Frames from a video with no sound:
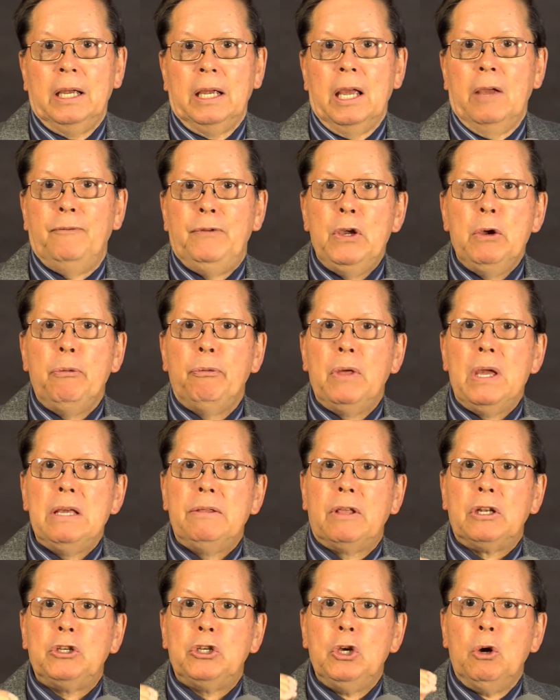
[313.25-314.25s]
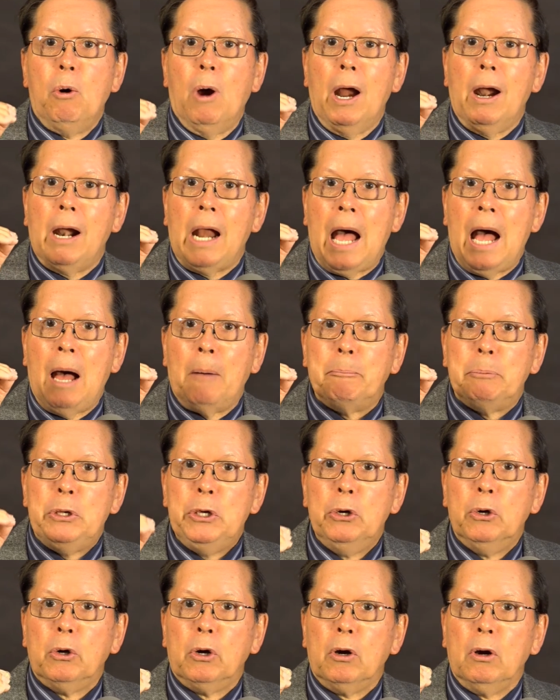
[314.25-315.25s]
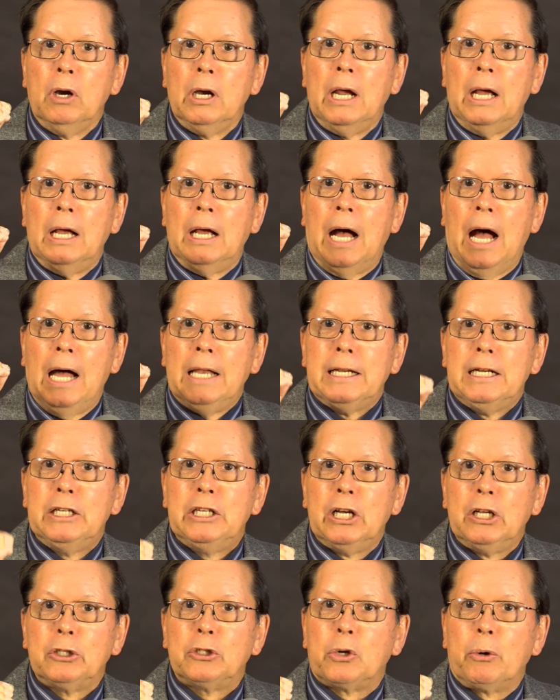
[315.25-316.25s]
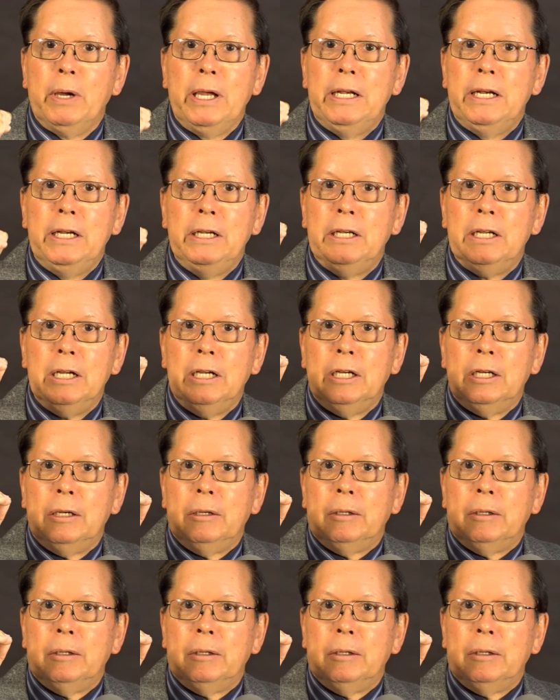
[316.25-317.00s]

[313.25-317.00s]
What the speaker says: If you think that you are a pure, unadulterated,